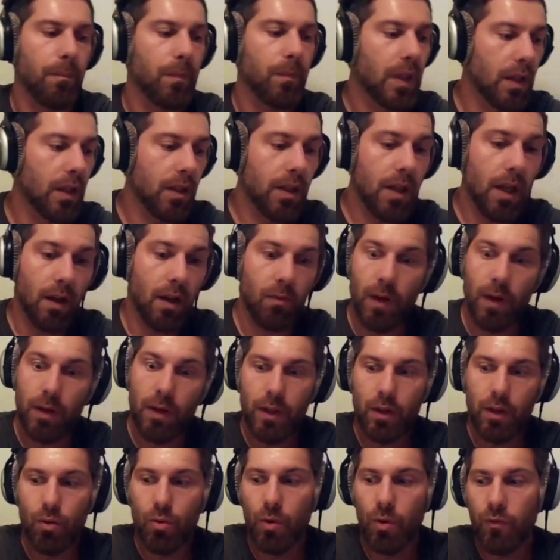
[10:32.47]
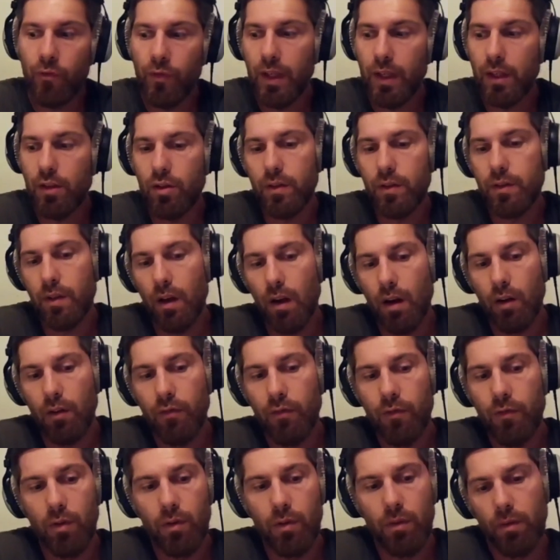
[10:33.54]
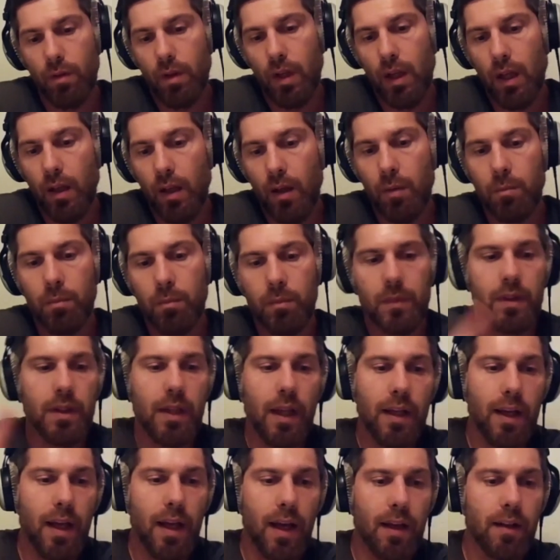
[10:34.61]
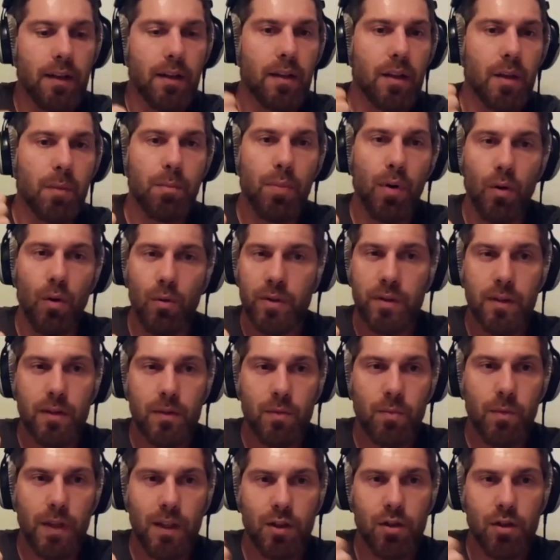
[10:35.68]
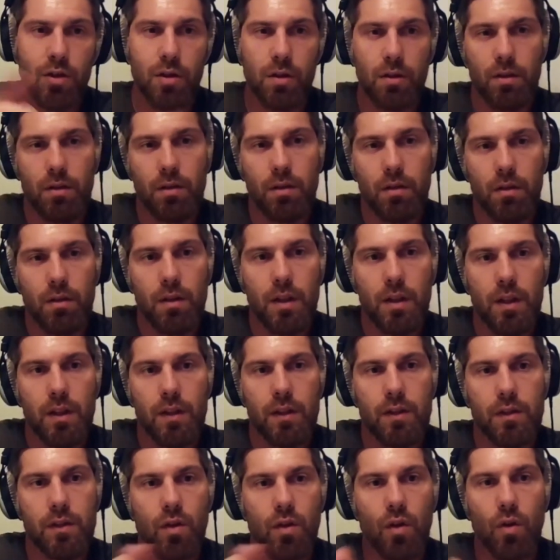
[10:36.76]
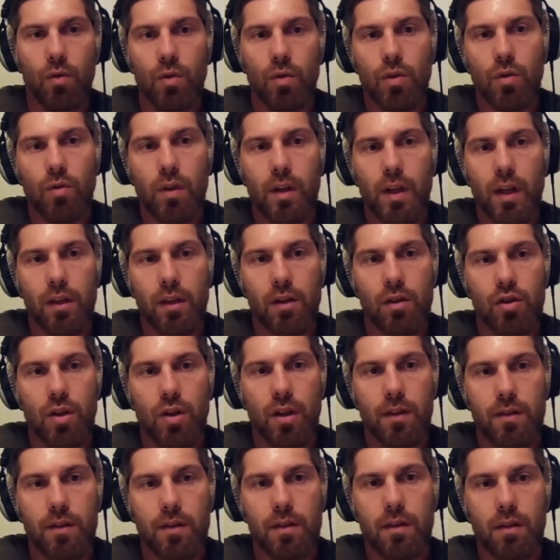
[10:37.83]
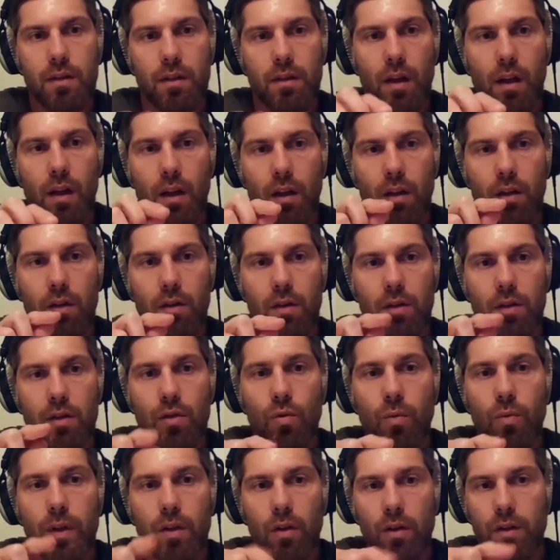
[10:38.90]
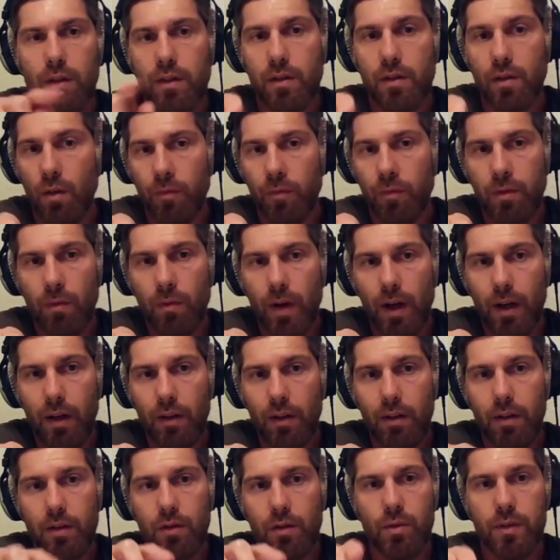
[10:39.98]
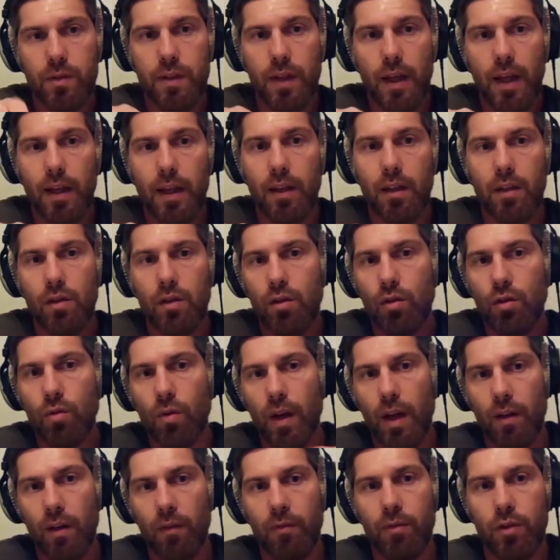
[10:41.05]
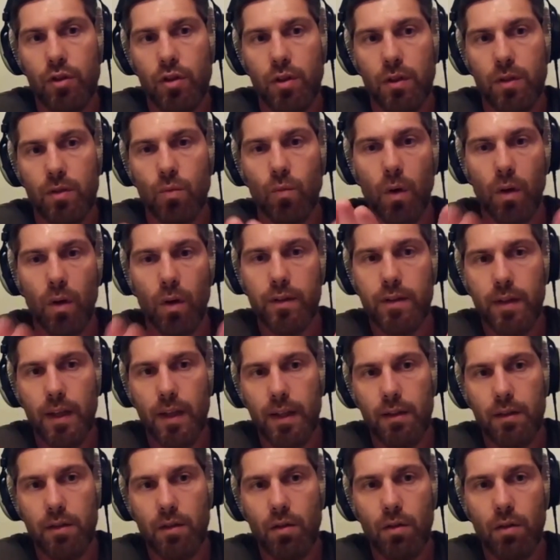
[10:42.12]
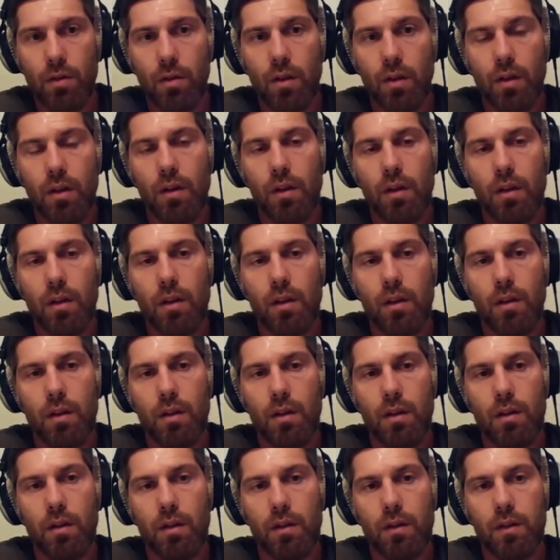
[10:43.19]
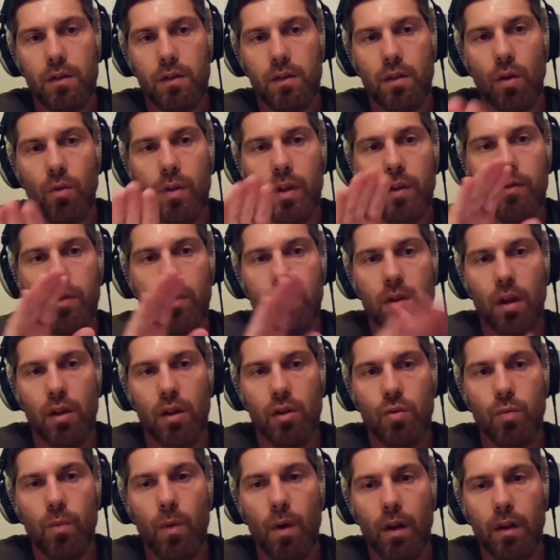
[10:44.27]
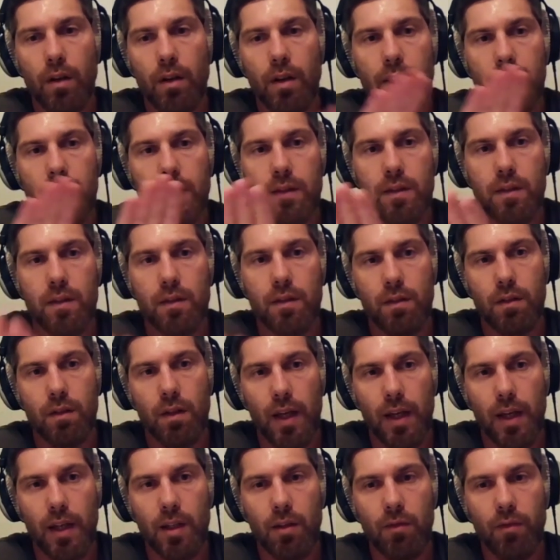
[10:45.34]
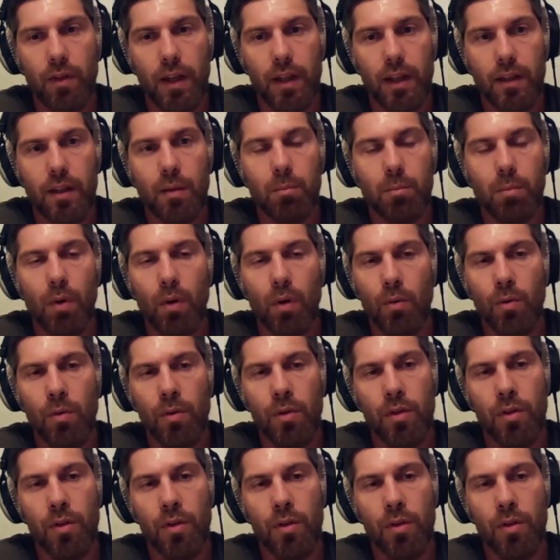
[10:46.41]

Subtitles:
Yeah, very cool features are they added the POSI switch. So you can just do it on the software to say you have just one sensor. So if you touch one, it's activating both.